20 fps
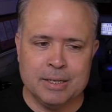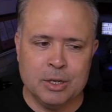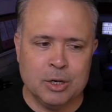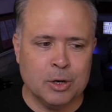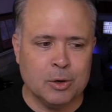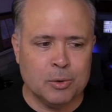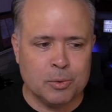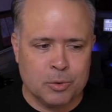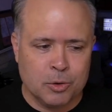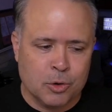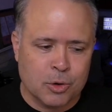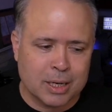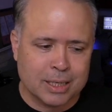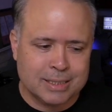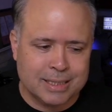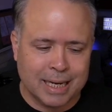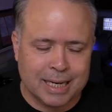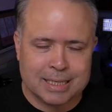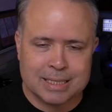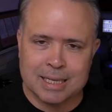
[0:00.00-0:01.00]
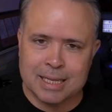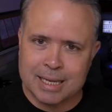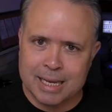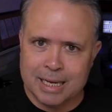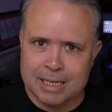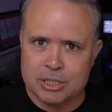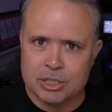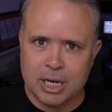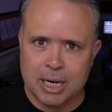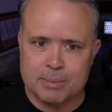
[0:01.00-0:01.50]
you know, you could take the
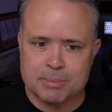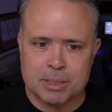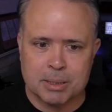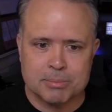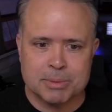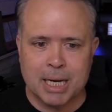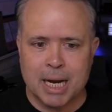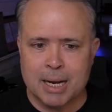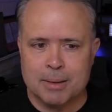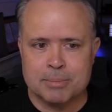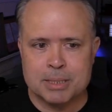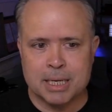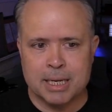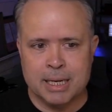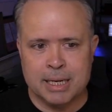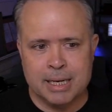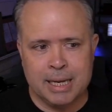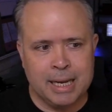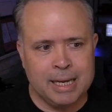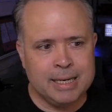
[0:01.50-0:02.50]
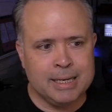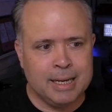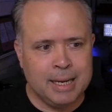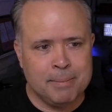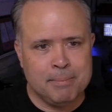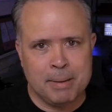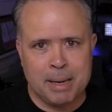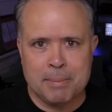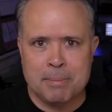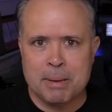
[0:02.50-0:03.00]
King James sometimes and and
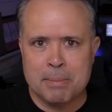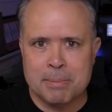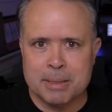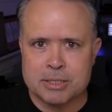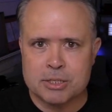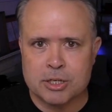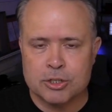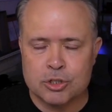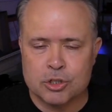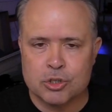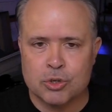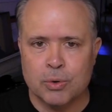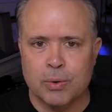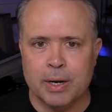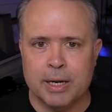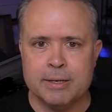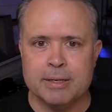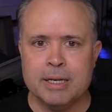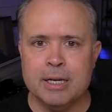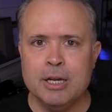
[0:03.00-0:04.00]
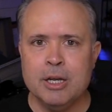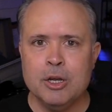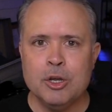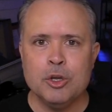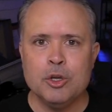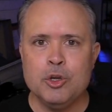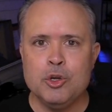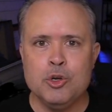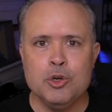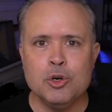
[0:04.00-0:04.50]
and maybe misconstrue it.
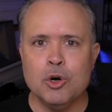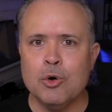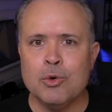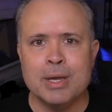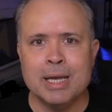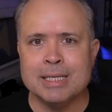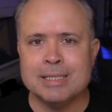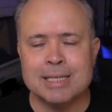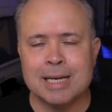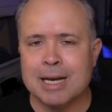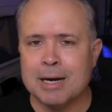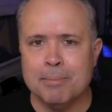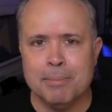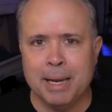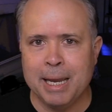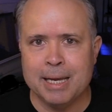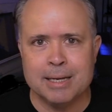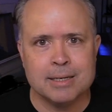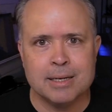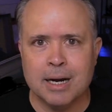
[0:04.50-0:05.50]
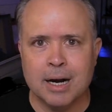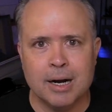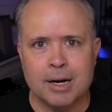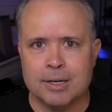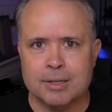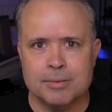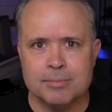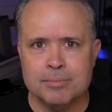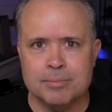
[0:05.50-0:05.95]
You don't get to command God.